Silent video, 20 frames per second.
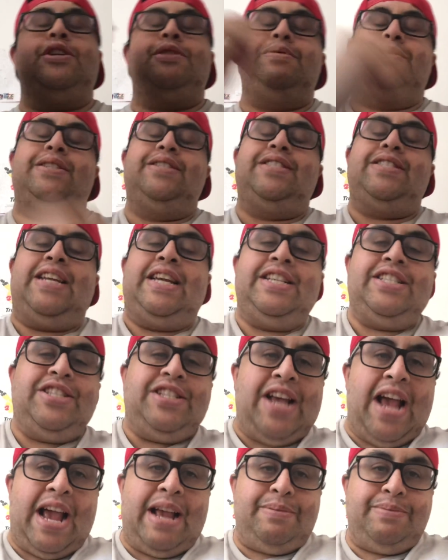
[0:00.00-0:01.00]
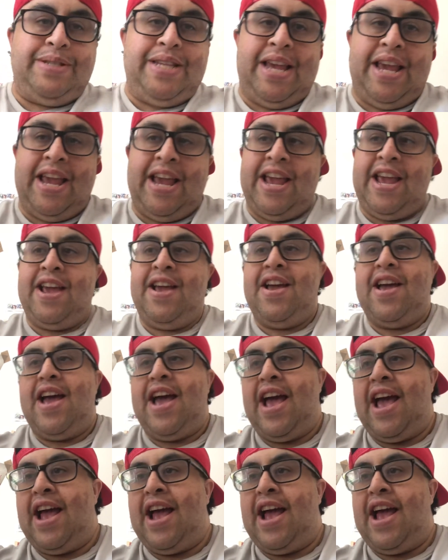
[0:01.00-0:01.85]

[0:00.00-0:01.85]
tubers? It's James here,